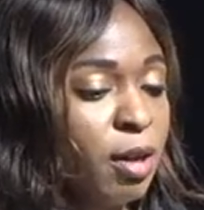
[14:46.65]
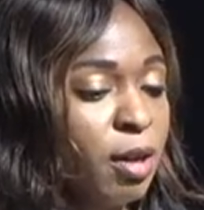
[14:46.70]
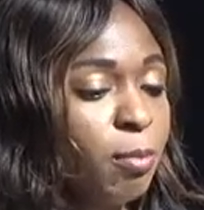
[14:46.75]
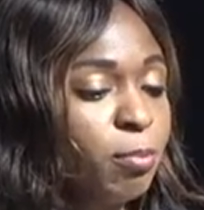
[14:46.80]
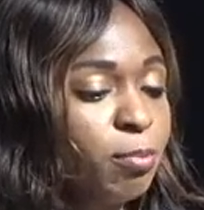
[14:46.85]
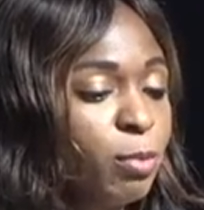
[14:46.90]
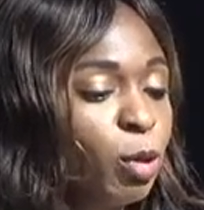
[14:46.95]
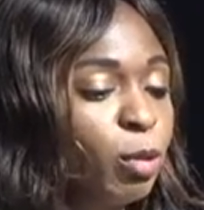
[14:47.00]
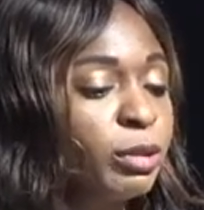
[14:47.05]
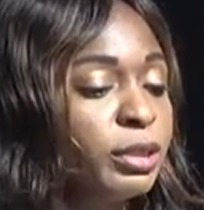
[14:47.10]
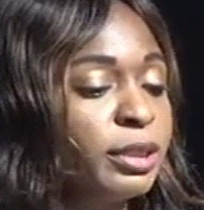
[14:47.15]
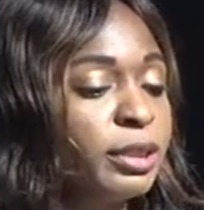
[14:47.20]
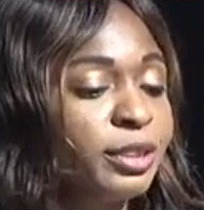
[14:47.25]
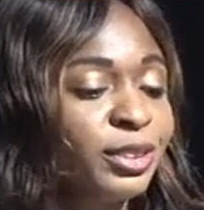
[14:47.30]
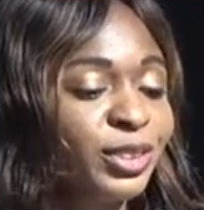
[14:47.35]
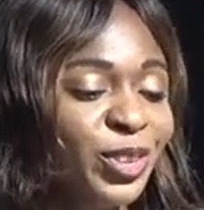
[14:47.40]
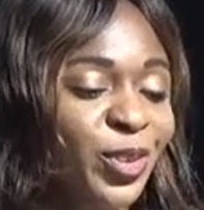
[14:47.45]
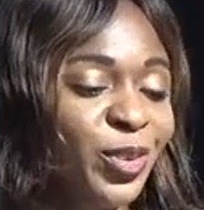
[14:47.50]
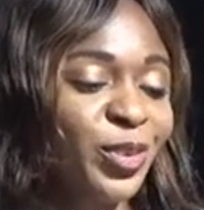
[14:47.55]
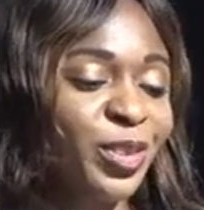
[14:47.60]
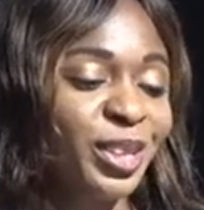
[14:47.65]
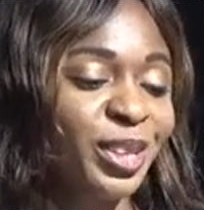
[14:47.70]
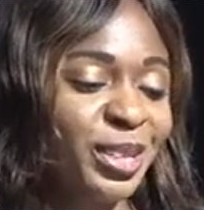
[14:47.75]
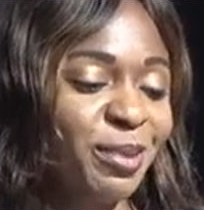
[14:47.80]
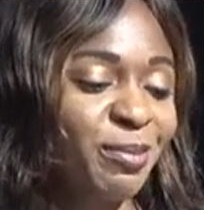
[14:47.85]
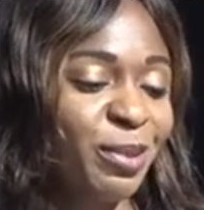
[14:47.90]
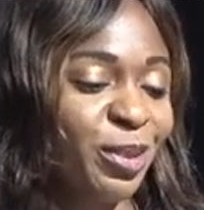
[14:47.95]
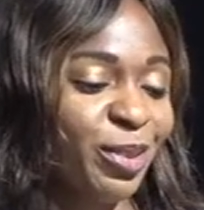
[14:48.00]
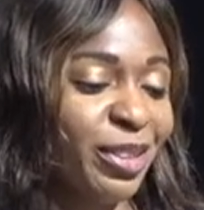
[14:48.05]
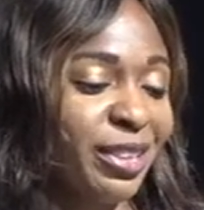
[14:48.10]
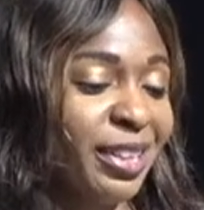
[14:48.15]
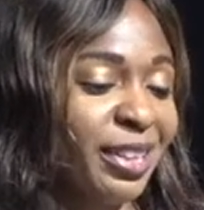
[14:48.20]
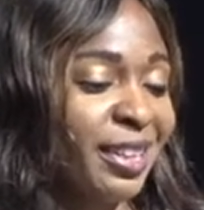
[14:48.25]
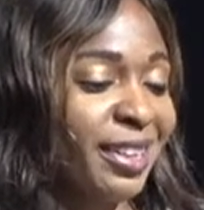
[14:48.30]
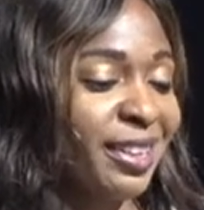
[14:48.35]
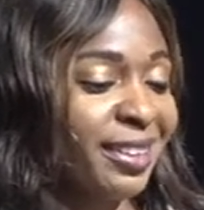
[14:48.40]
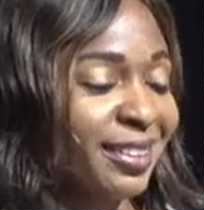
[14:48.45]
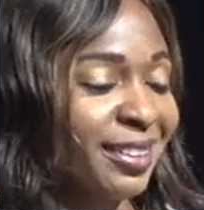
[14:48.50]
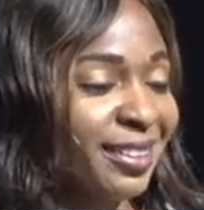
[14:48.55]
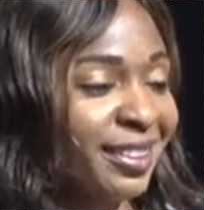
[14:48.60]
Moses told the
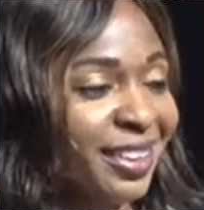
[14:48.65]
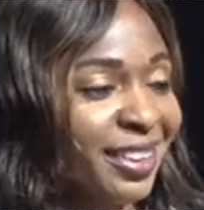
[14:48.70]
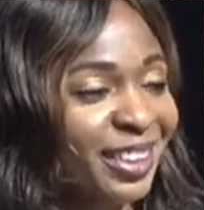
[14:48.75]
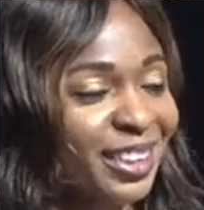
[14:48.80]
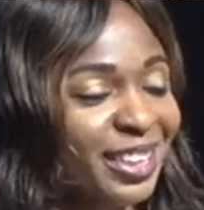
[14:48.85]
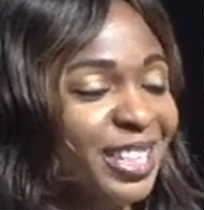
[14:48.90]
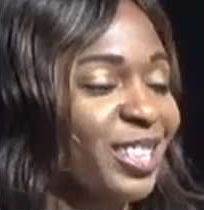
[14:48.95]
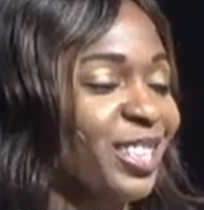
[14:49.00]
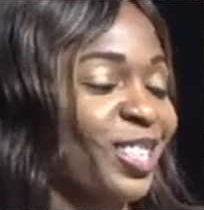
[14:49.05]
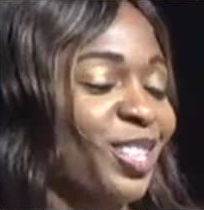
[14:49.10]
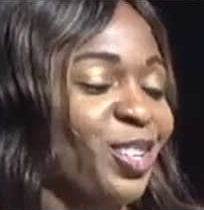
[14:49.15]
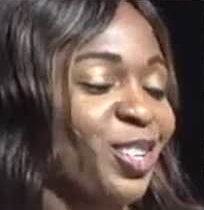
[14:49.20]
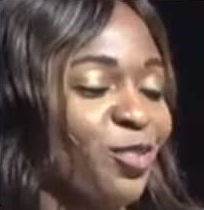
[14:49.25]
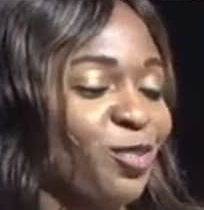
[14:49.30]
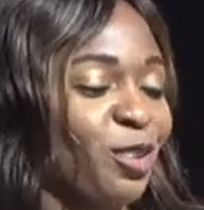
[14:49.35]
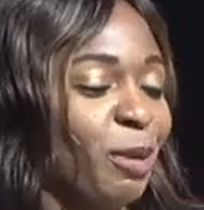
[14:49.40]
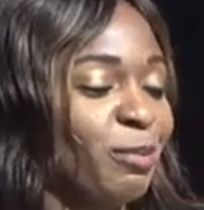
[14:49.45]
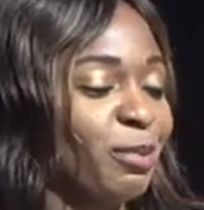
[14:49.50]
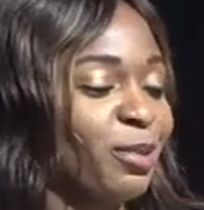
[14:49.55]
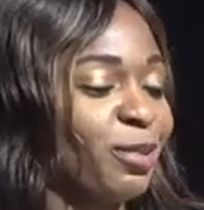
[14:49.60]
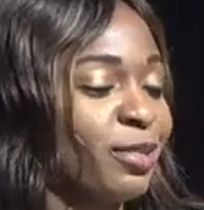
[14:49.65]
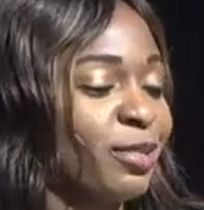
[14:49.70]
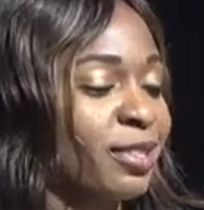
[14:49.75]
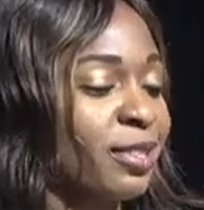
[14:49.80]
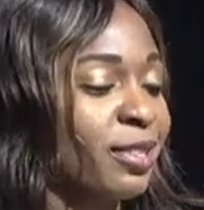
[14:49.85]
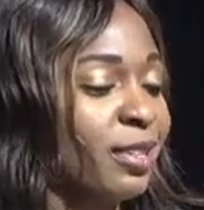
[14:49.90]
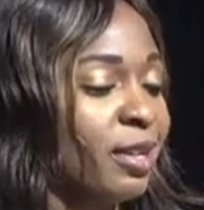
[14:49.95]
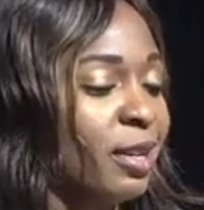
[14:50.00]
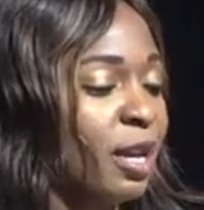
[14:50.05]
community, Listen, you rebels,